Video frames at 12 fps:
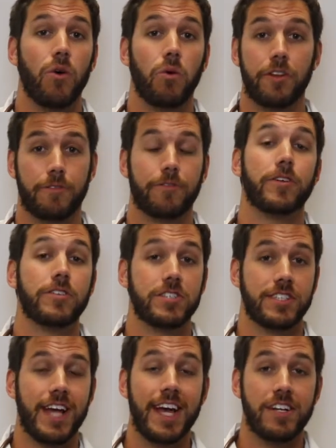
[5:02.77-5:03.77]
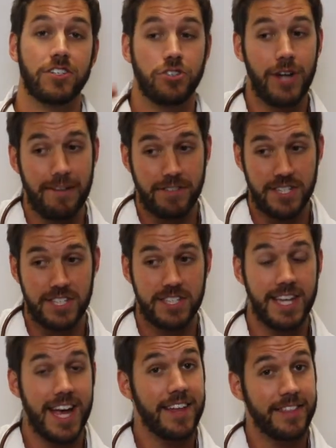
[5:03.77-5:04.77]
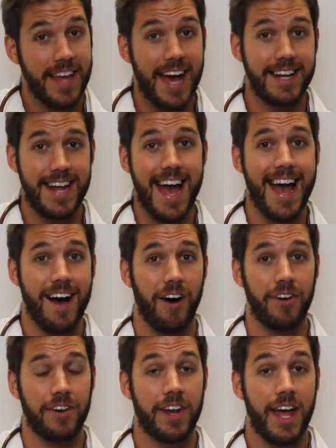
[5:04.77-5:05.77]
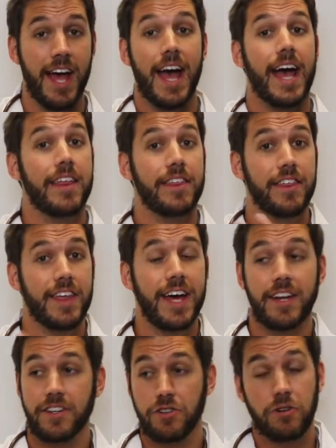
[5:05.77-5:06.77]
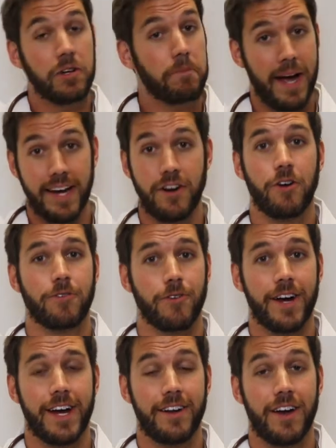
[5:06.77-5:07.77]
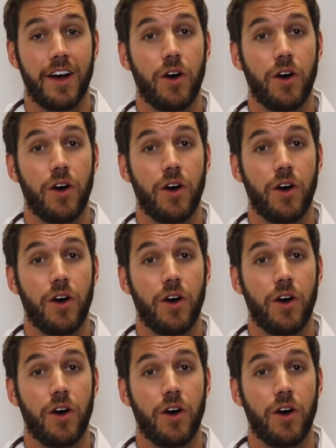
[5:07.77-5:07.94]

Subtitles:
Well, the first stage is you'd have to sand that down and then you could paint over it.